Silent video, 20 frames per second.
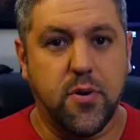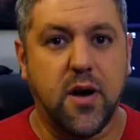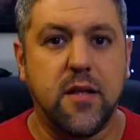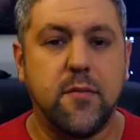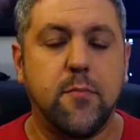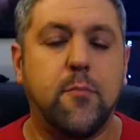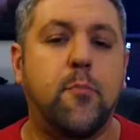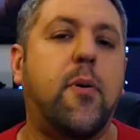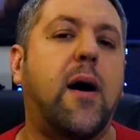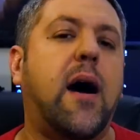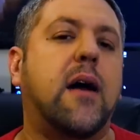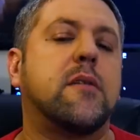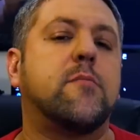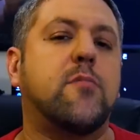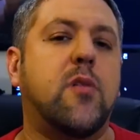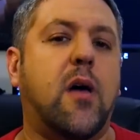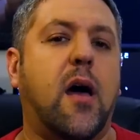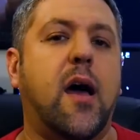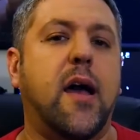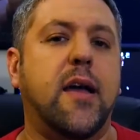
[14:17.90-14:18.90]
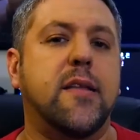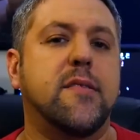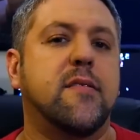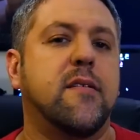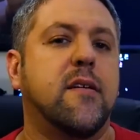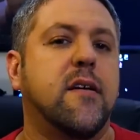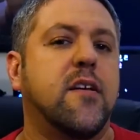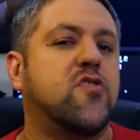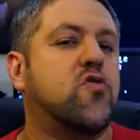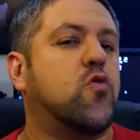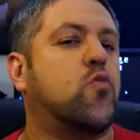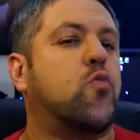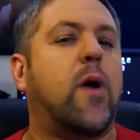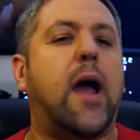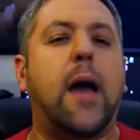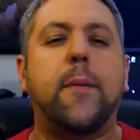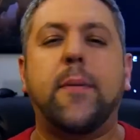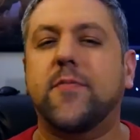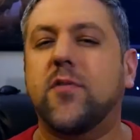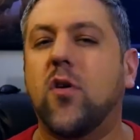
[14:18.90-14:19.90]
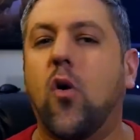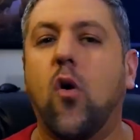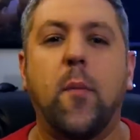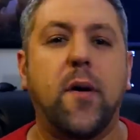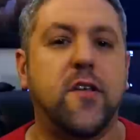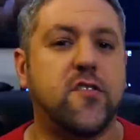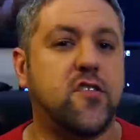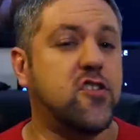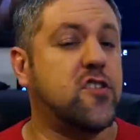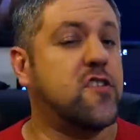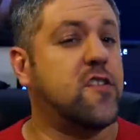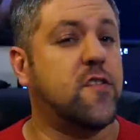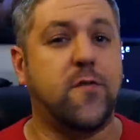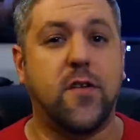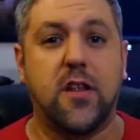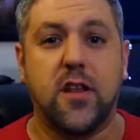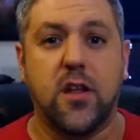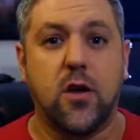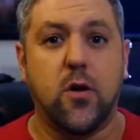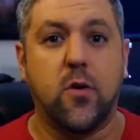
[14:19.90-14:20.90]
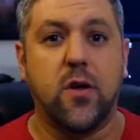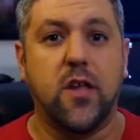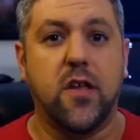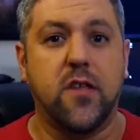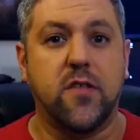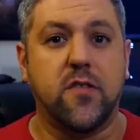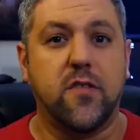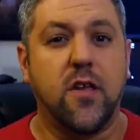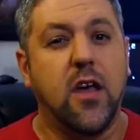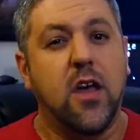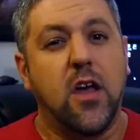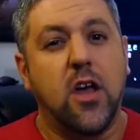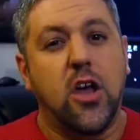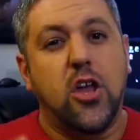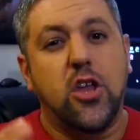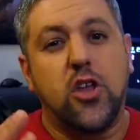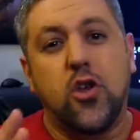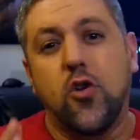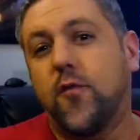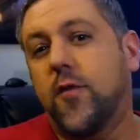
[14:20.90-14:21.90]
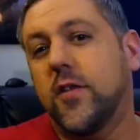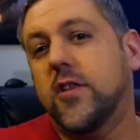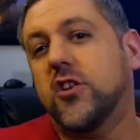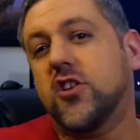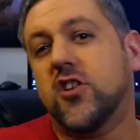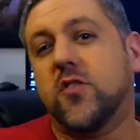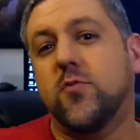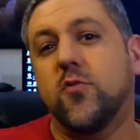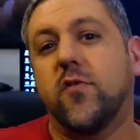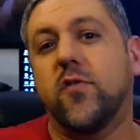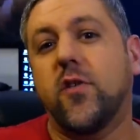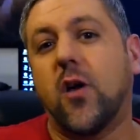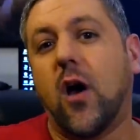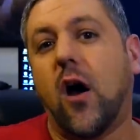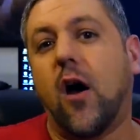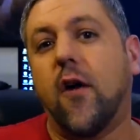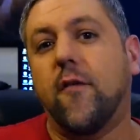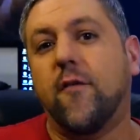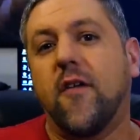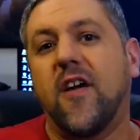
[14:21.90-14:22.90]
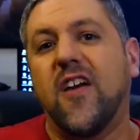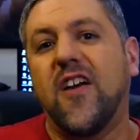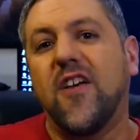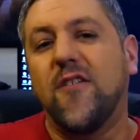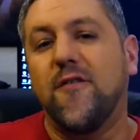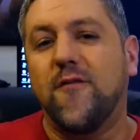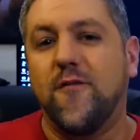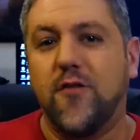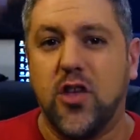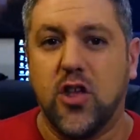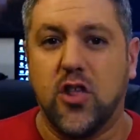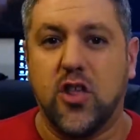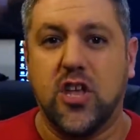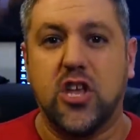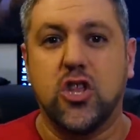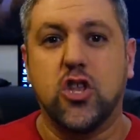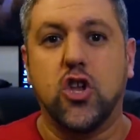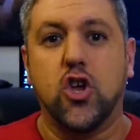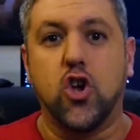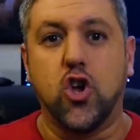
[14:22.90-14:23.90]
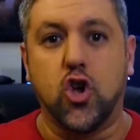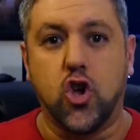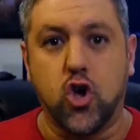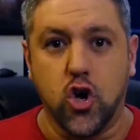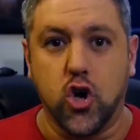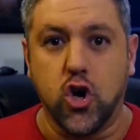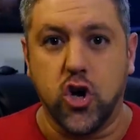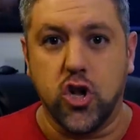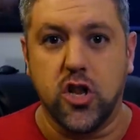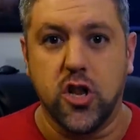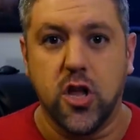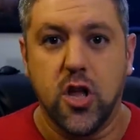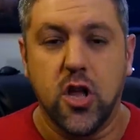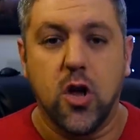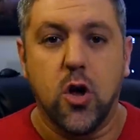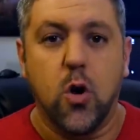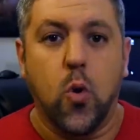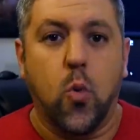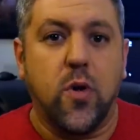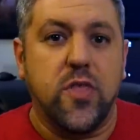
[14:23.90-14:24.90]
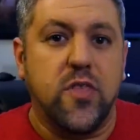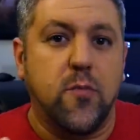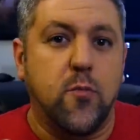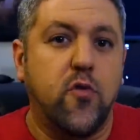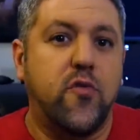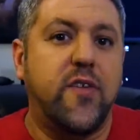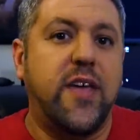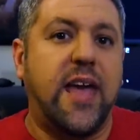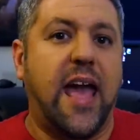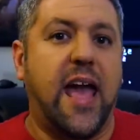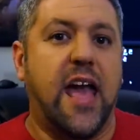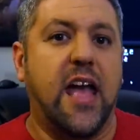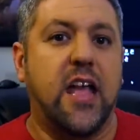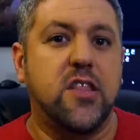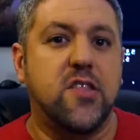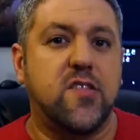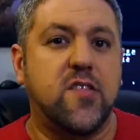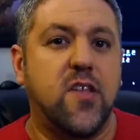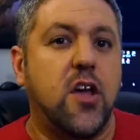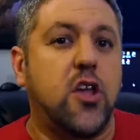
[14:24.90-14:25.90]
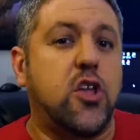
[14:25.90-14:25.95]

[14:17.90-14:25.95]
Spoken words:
But bottom line, to wrap up the whole message of this video is, you finish this movie off feeling good. When the movie ends,